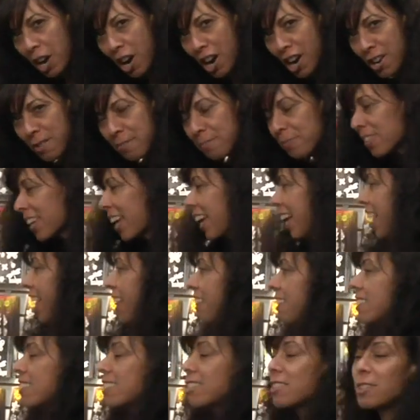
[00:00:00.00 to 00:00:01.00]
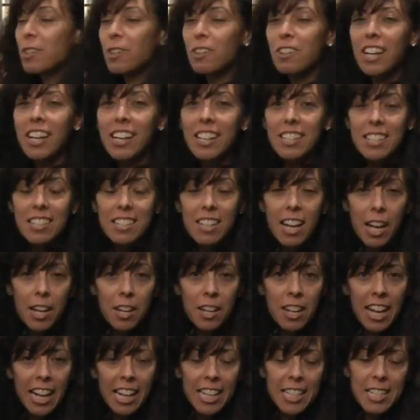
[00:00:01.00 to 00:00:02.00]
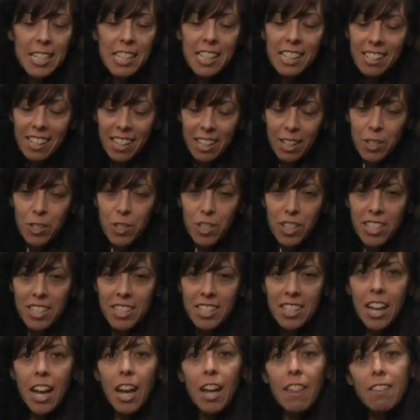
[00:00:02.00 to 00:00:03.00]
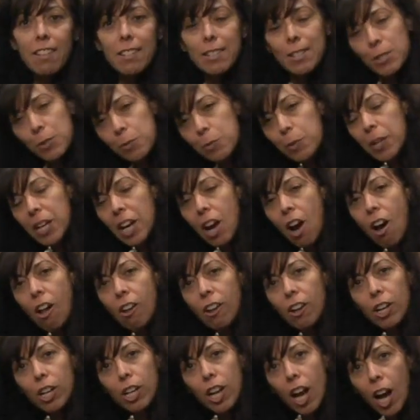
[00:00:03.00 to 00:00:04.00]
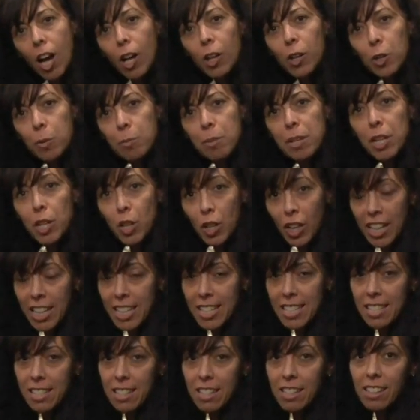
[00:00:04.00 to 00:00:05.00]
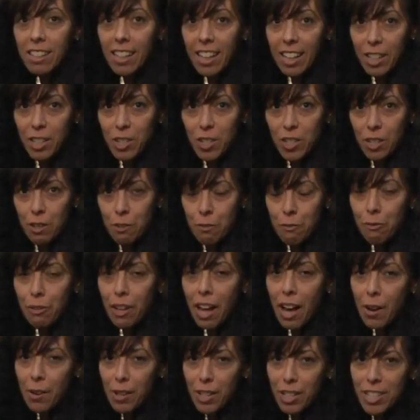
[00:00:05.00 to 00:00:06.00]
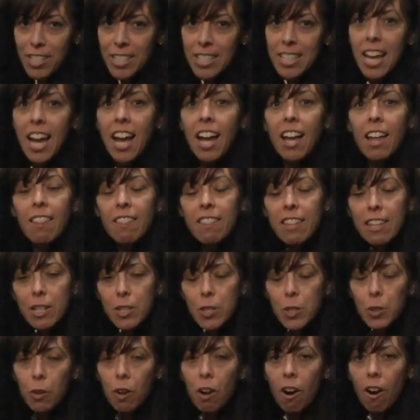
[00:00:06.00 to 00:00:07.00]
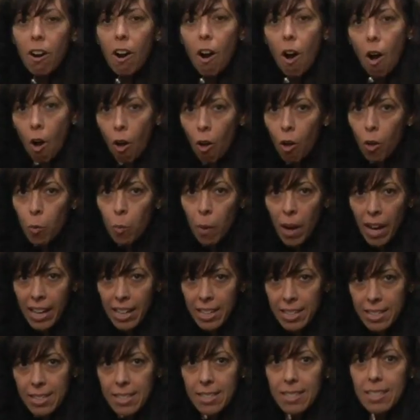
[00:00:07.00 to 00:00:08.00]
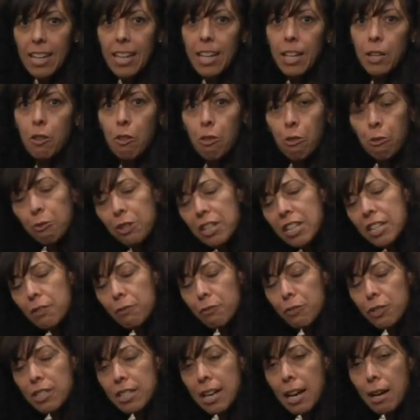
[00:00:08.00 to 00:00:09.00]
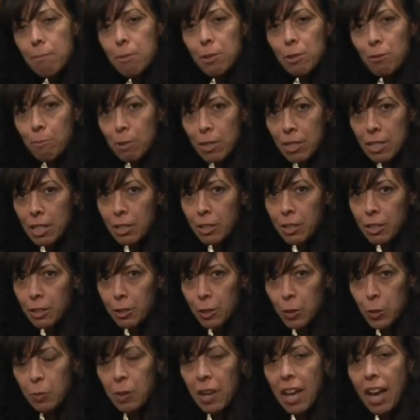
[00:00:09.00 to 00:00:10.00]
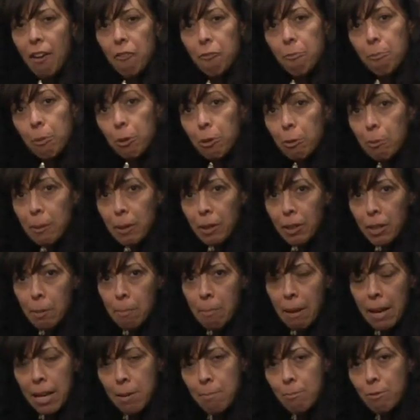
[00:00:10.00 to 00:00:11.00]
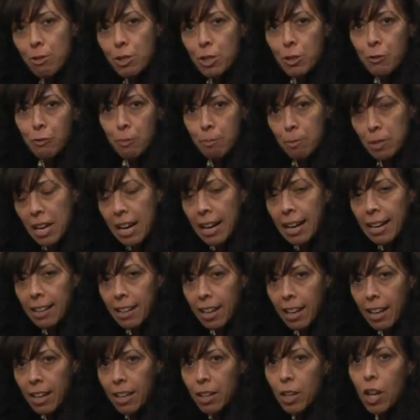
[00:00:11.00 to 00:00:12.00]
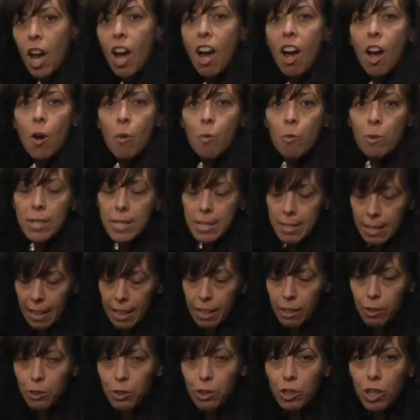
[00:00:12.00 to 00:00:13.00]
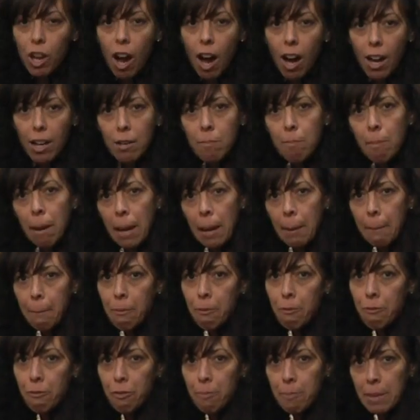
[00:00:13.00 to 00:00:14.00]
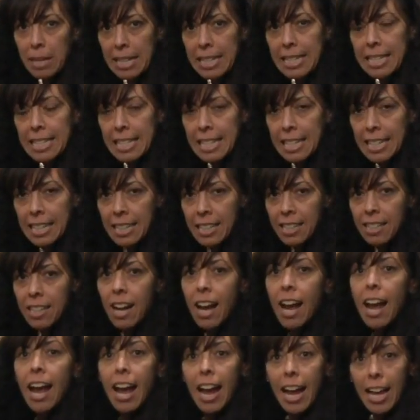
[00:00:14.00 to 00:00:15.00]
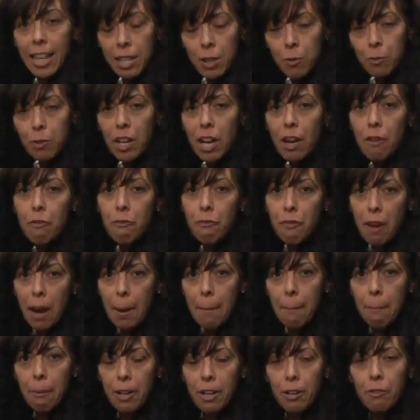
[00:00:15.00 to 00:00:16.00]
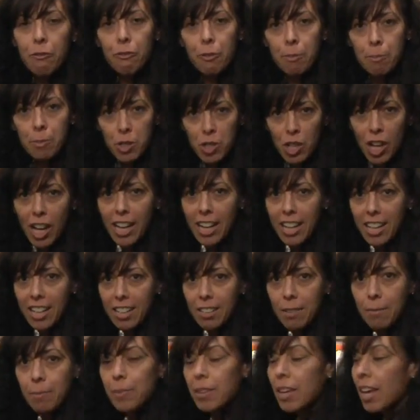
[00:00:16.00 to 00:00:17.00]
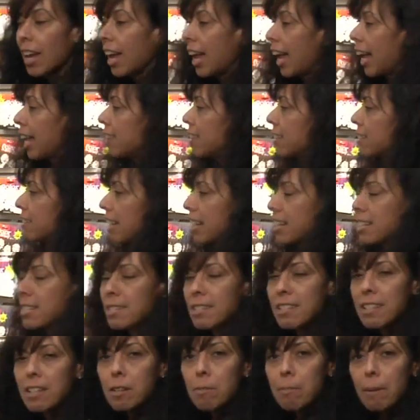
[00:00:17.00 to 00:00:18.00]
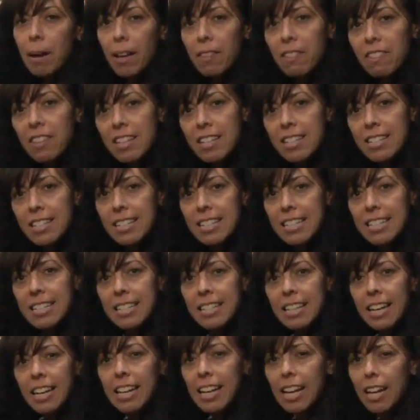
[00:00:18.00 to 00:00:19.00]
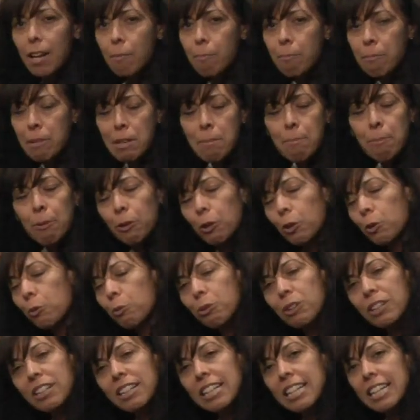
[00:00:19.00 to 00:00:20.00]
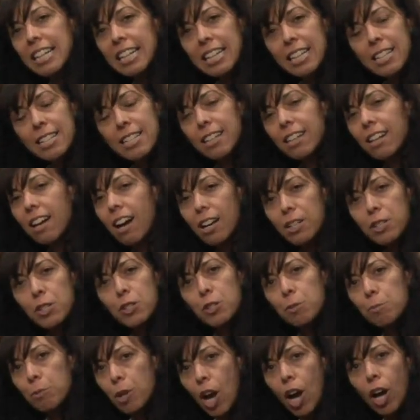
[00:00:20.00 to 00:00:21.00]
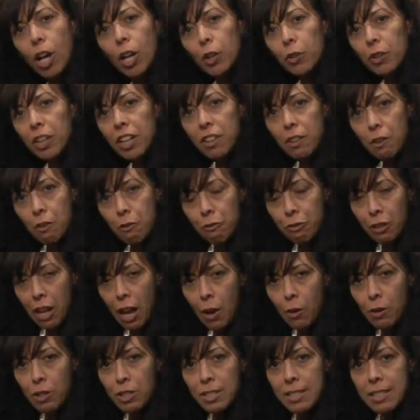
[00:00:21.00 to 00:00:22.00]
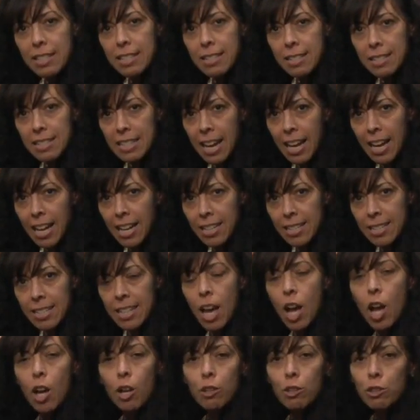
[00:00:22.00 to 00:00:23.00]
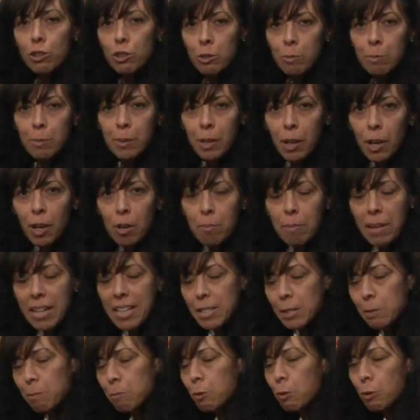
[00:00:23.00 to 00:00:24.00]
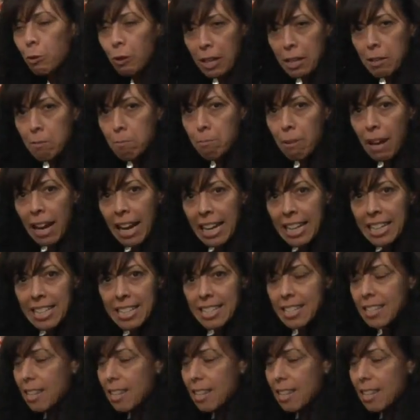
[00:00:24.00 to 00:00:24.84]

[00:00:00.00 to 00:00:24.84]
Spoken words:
are. This is our next collection. This is what we call our Color Me Crazy collection of flowers. These are our all whites in 3 different types of materials. We have mulberry papers from Thailand, recycled cotton paper from India, and then we have fabric from China. And the nice thing about this is that people are really into custom coloring their flowers these days. Luminart makes some great paints